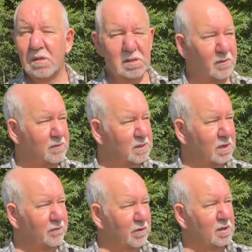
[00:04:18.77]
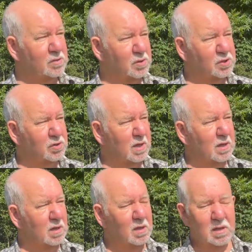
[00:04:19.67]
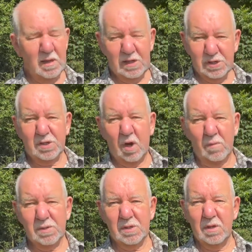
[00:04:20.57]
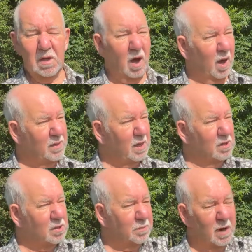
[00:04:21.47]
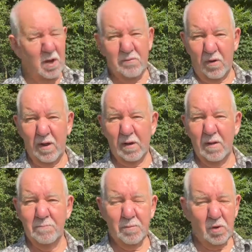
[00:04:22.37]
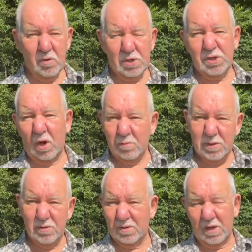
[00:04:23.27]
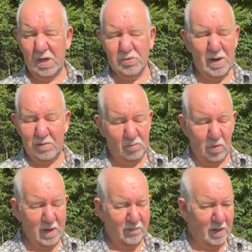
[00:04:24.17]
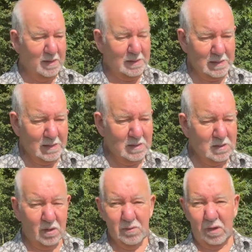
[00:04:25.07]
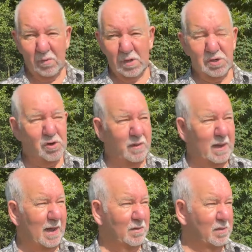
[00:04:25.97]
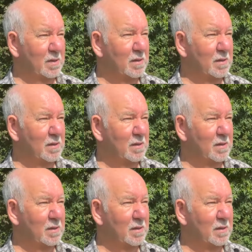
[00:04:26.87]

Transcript: So if it's going to fly into a tree, it stops. Either goes up and over it, or stops and goes round, whatever. So I don't want to try that out.